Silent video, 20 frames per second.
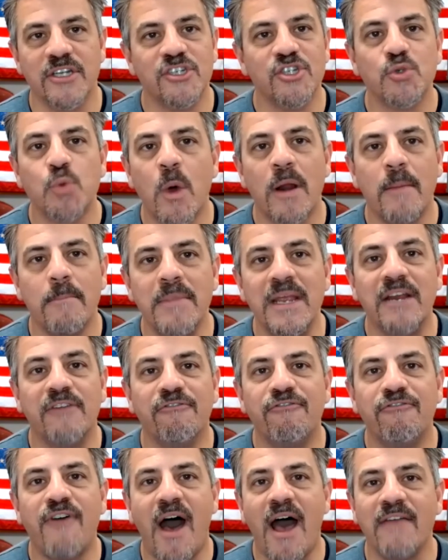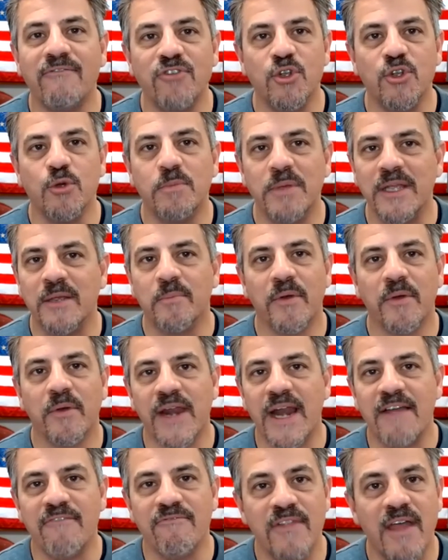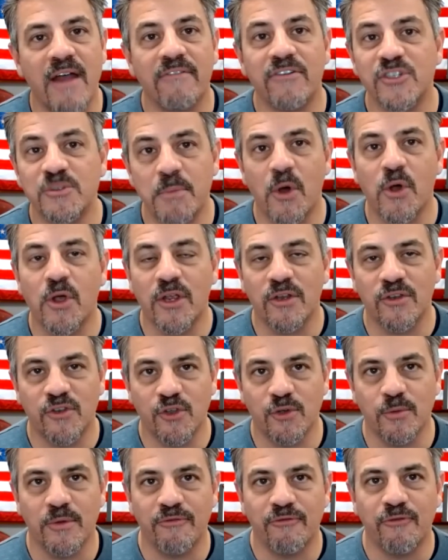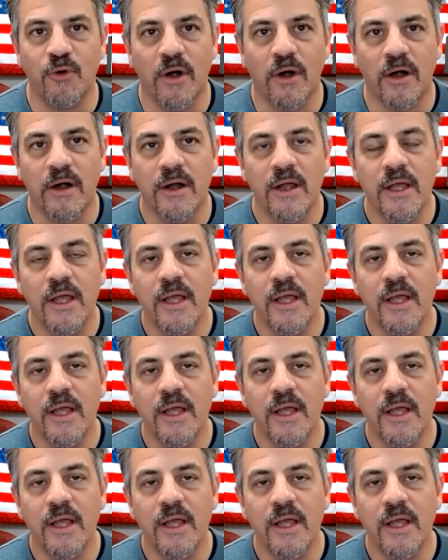I just want to meet 5 new people that I've never spoken to before.